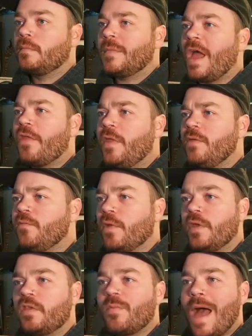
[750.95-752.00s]
I think for
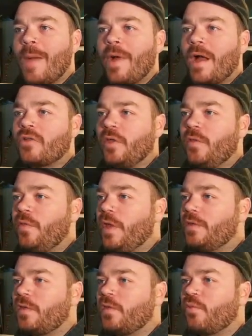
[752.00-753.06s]
this map, actually,
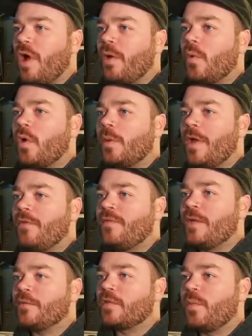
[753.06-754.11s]
this is probably one of my
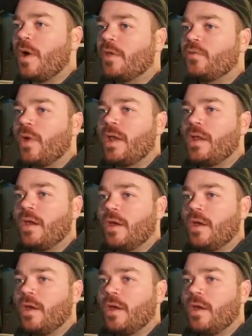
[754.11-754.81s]
favorite spots right here.